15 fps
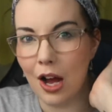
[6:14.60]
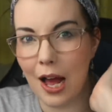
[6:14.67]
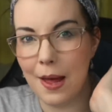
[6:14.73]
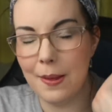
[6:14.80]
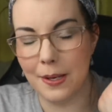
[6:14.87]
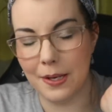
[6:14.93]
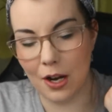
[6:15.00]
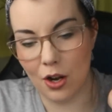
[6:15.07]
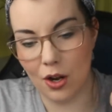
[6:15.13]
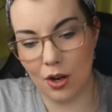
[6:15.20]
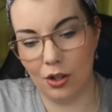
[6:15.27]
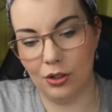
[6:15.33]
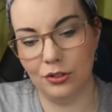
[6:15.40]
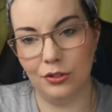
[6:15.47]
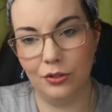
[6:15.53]
and then
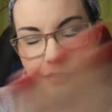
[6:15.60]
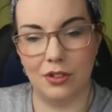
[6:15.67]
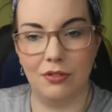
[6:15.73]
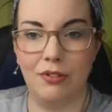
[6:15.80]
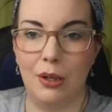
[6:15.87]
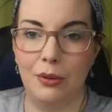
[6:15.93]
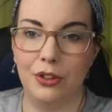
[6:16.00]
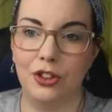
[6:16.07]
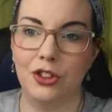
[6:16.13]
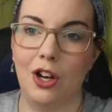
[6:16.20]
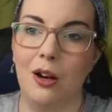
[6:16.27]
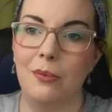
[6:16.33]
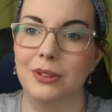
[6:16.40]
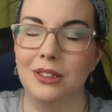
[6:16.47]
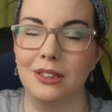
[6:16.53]
along the row of
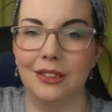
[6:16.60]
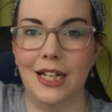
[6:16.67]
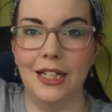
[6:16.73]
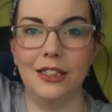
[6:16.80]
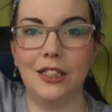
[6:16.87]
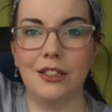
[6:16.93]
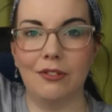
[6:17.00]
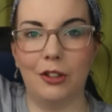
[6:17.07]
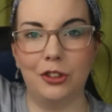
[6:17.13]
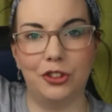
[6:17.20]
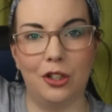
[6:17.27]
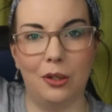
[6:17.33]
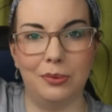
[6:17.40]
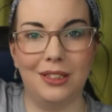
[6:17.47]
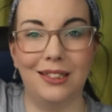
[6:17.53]
shops, at the end of the row of
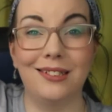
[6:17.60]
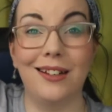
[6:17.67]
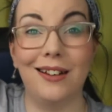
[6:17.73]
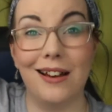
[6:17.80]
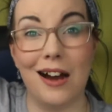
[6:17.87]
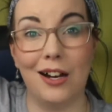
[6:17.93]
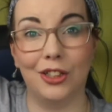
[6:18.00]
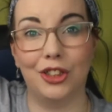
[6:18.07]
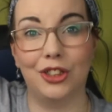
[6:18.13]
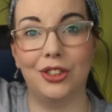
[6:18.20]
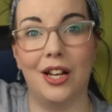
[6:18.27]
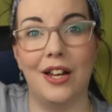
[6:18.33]
shops there's a Lush,